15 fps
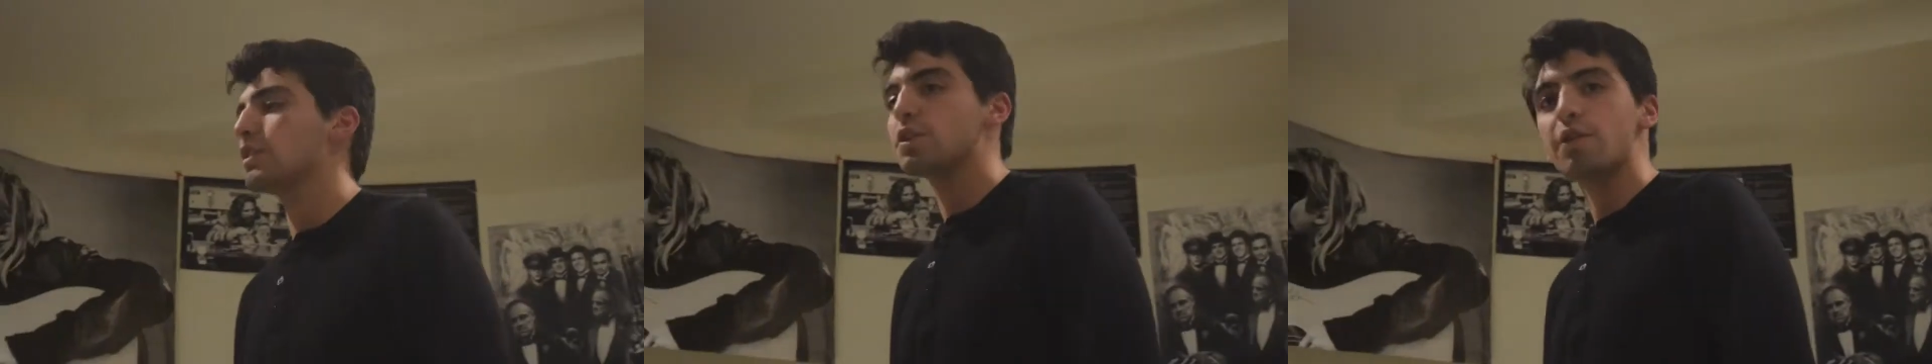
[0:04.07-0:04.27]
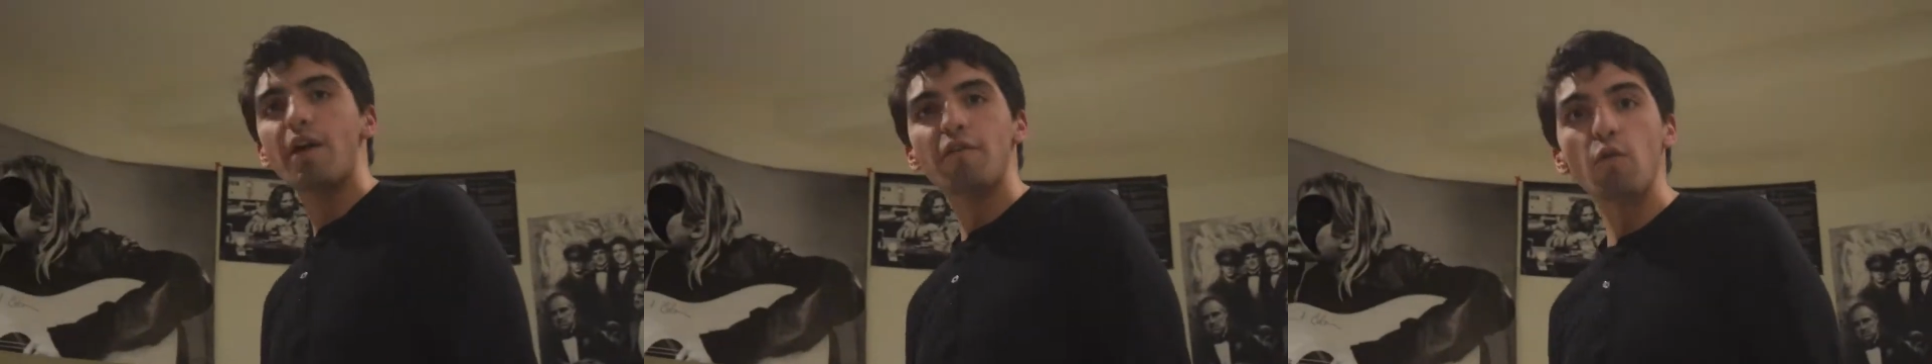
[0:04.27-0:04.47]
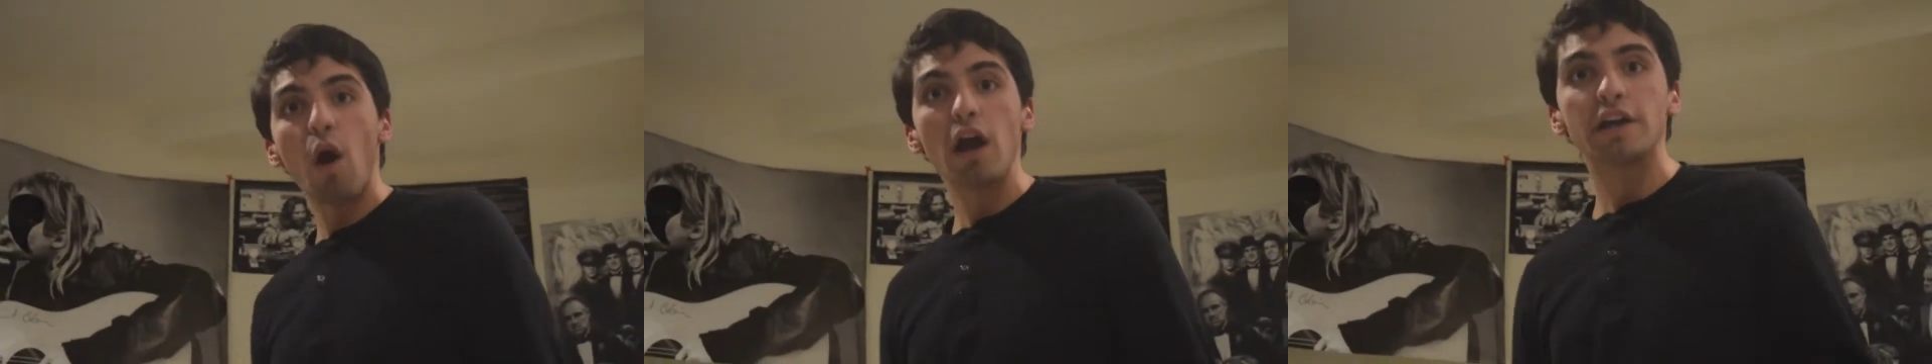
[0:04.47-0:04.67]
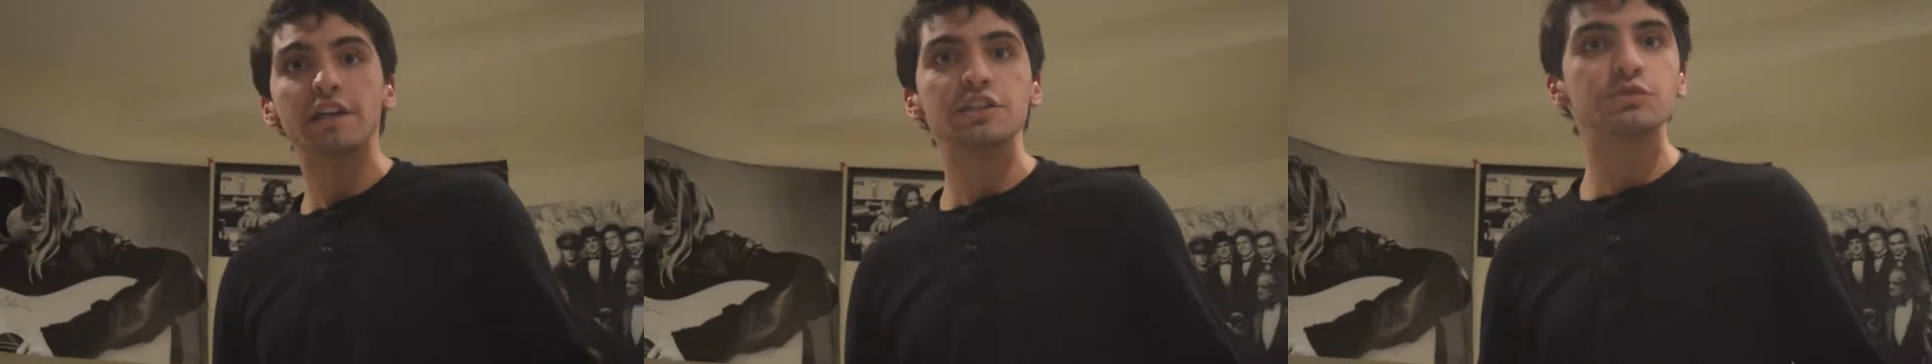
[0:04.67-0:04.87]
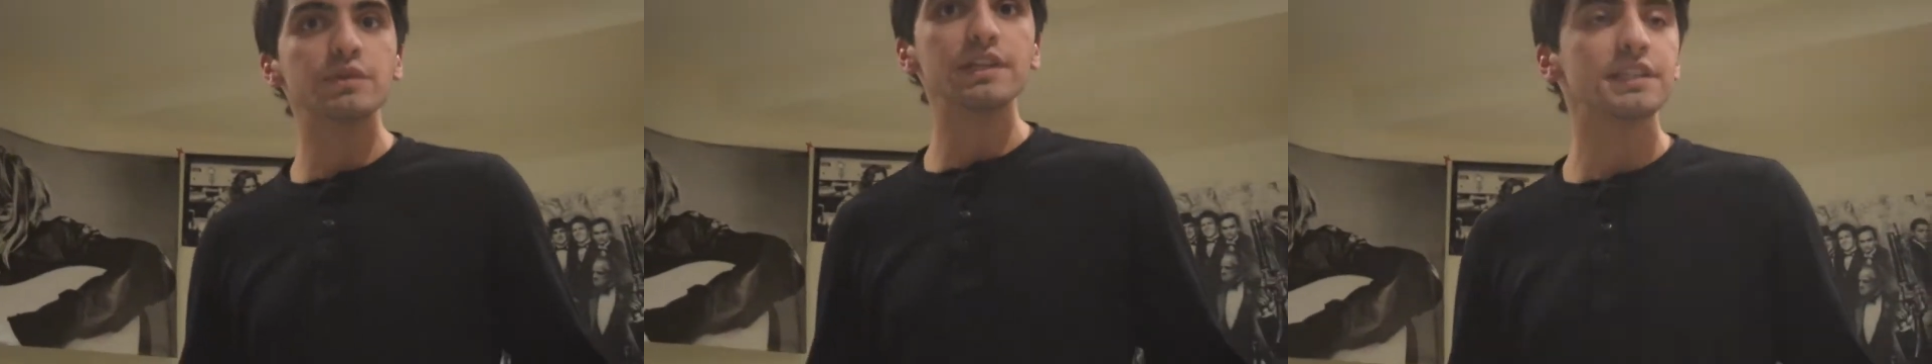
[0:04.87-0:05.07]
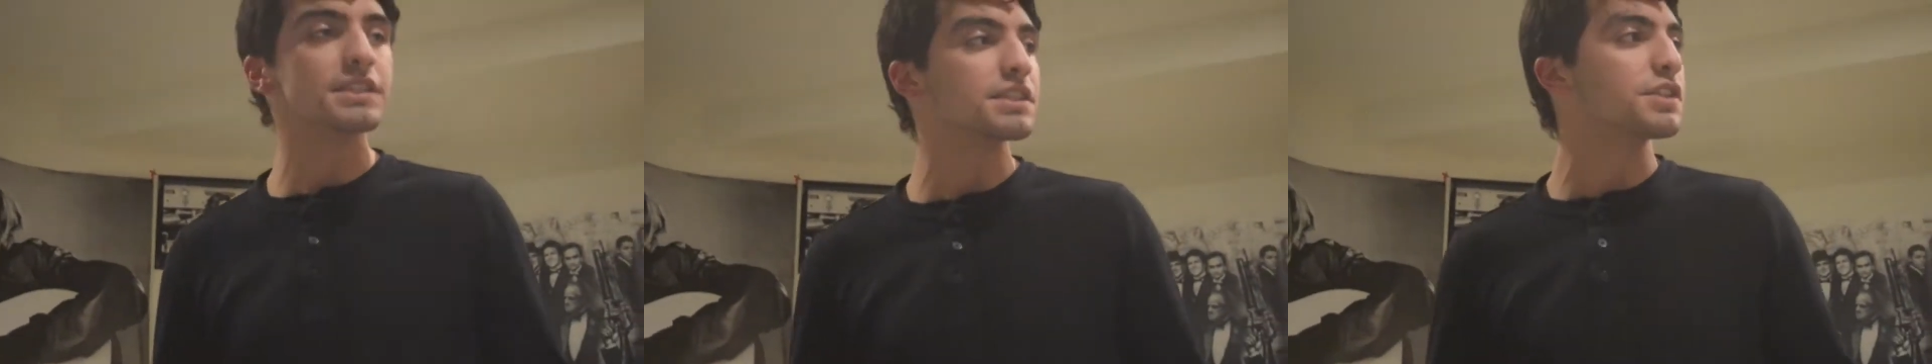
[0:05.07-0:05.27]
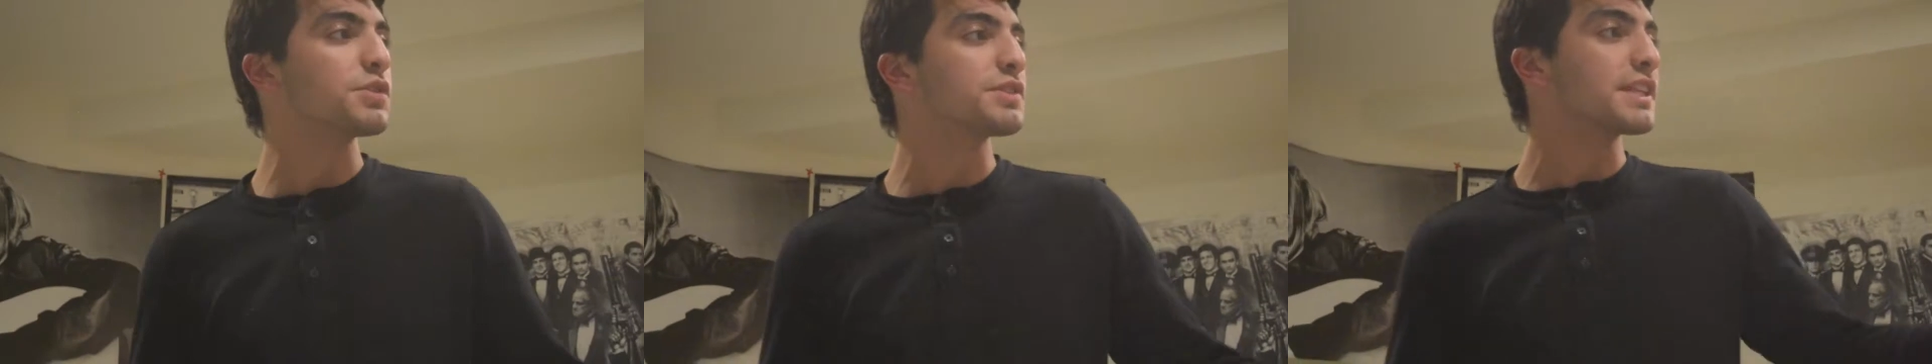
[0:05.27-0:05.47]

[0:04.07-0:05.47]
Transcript: Wait, you, you ever walk on the street and you